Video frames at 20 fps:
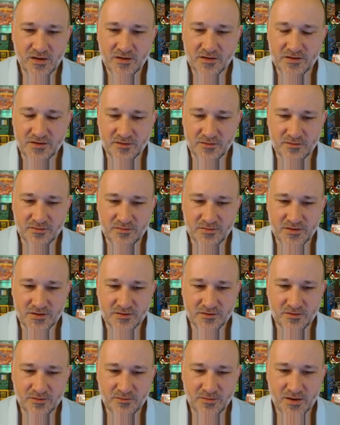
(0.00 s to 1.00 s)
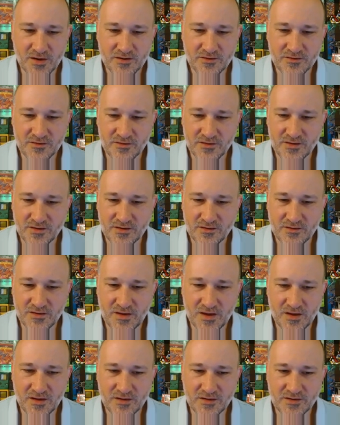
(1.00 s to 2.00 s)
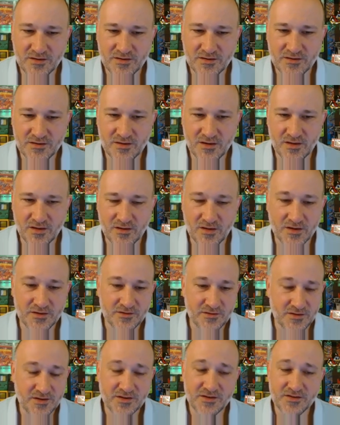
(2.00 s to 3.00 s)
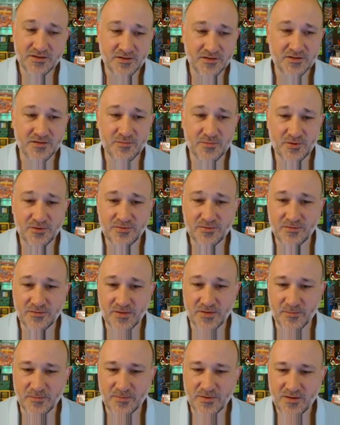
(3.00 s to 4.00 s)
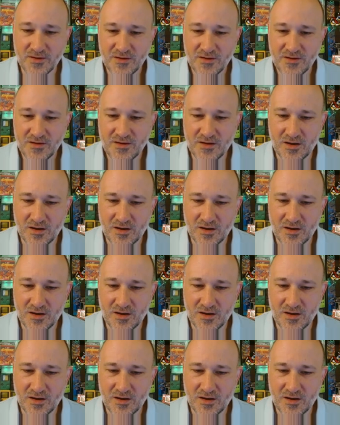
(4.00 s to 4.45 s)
So this crew actually has, I do need stars on both of them.